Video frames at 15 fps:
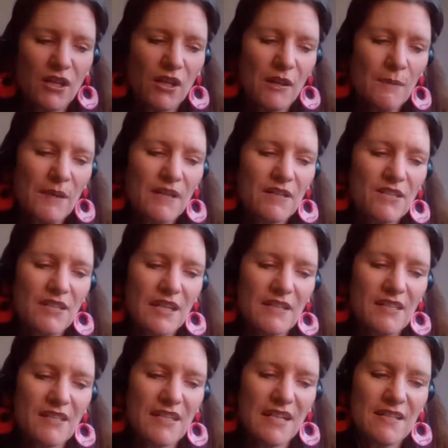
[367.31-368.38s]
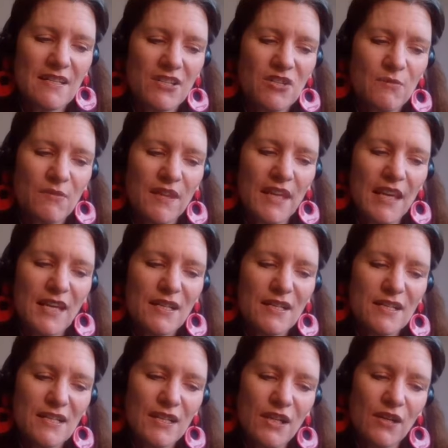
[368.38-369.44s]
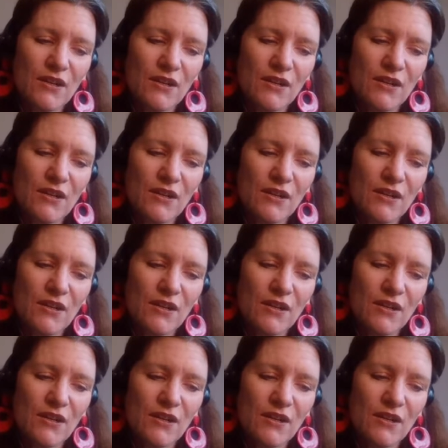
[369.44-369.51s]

Going back to yesterday's session with the kids,